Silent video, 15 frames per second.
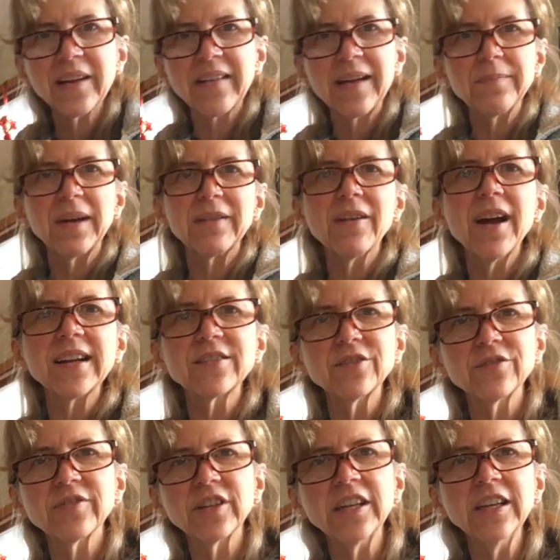I've got my rocks
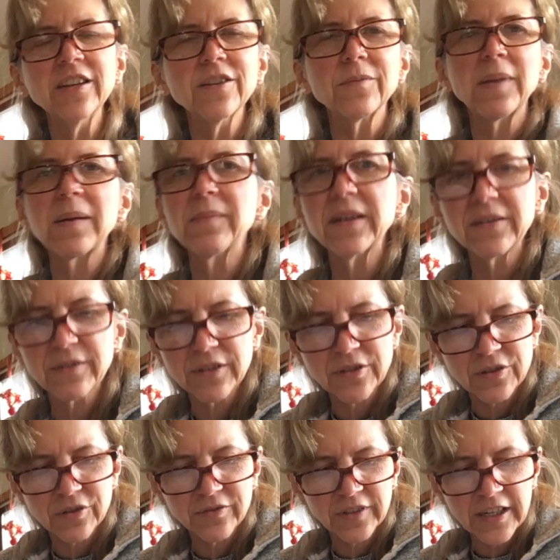over here and my
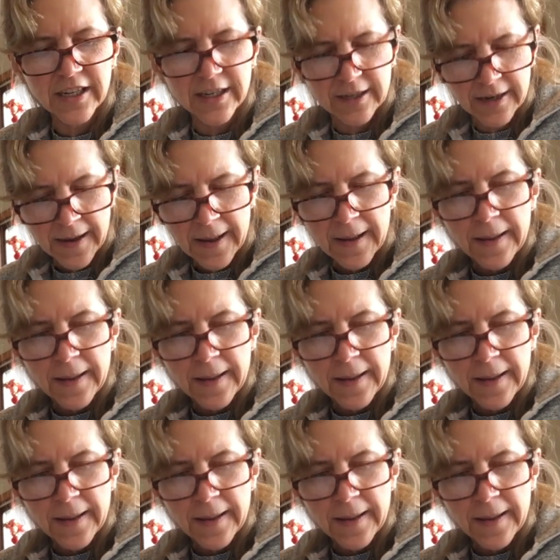minerals over here.